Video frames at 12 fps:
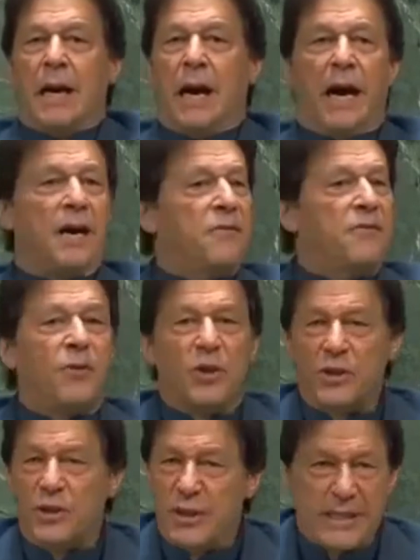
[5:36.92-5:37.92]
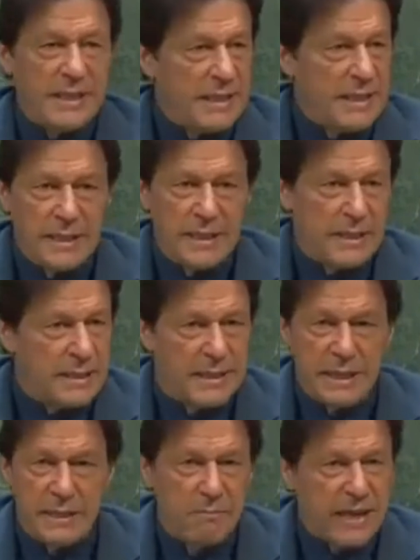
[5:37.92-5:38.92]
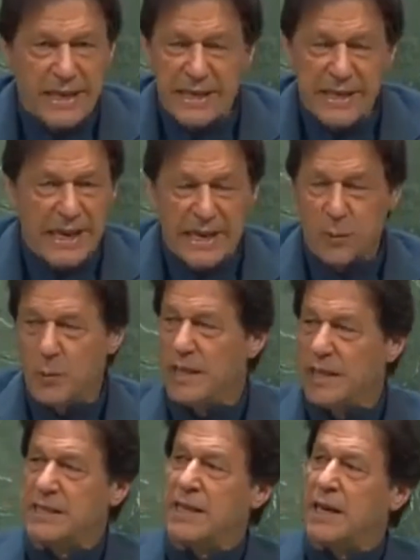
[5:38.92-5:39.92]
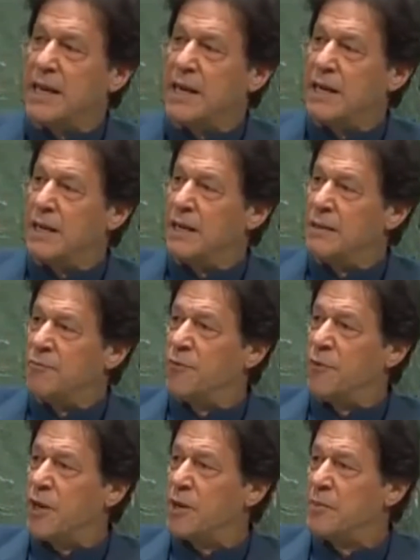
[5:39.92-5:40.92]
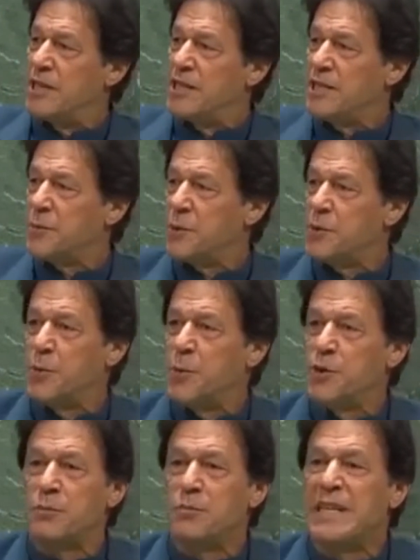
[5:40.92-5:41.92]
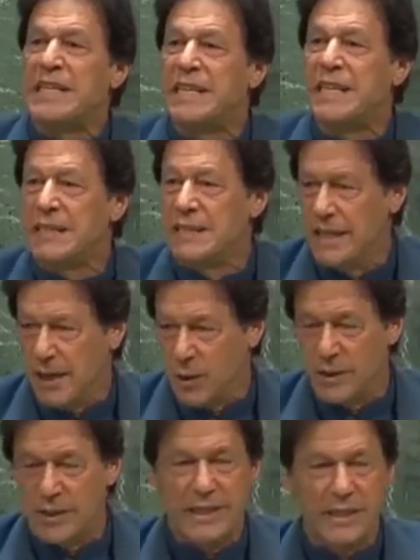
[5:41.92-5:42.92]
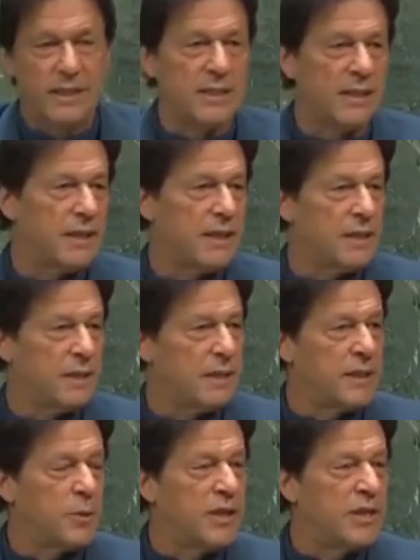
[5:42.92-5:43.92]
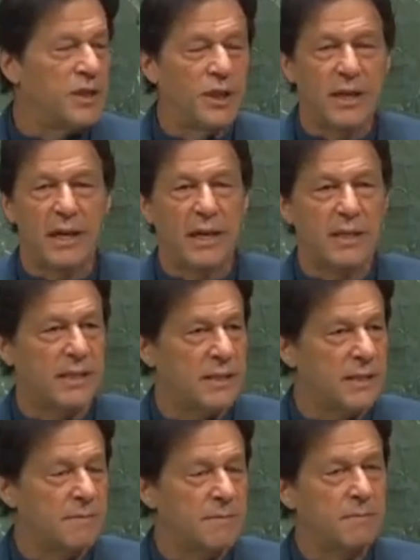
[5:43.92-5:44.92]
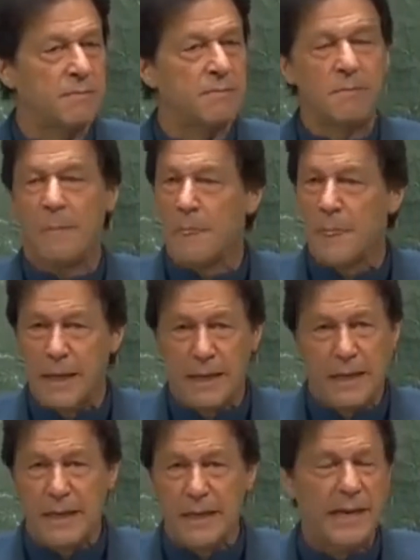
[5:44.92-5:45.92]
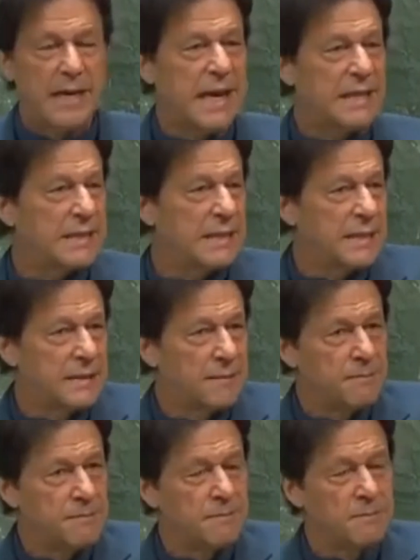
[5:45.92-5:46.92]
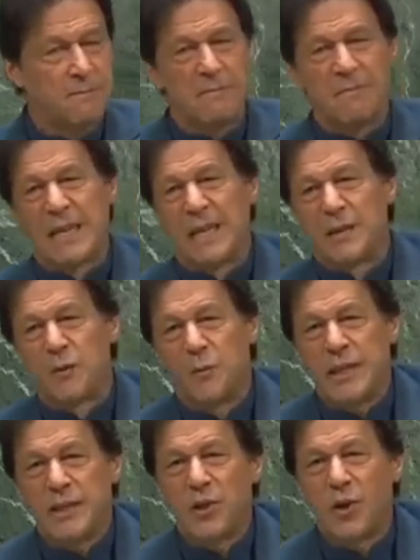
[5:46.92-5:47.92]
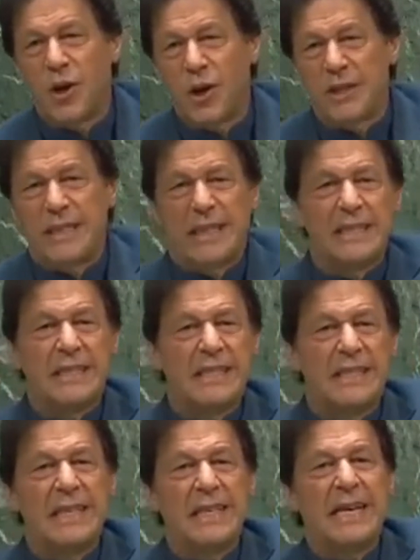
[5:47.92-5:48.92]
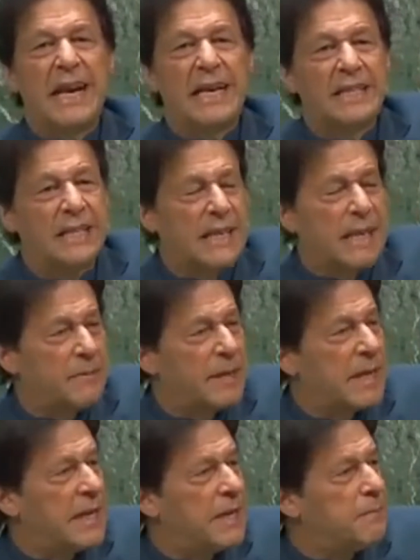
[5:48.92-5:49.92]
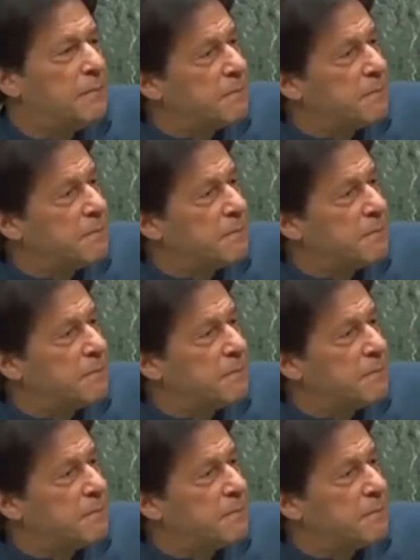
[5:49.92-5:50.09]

Unfortunately, didn't make any headways. Our foreign ministers were supposed to meet on this in the UNGA last year. India cancelled it. We thought that it's their election coming up.